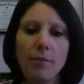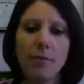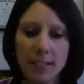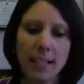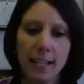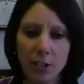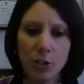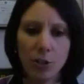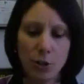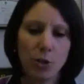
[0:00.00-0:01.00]
visit the
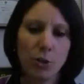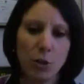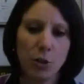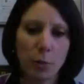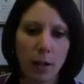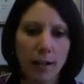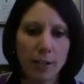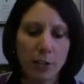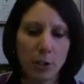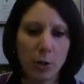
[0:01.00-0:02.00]
institutions you're applying to,